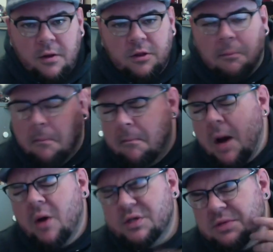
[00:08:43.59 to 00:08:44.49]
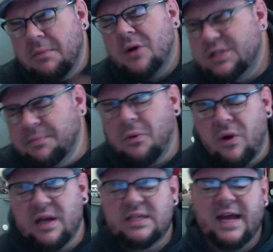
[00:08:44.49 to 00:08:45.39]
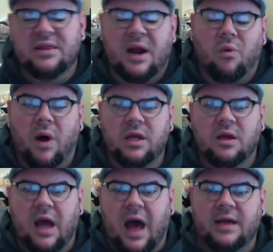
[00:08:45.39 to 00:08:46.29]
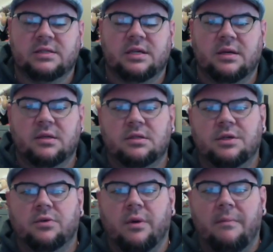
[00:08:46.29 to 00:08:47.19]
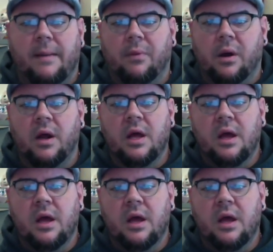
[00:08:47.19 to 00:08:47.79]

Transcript: the most important date that I want you guys to remember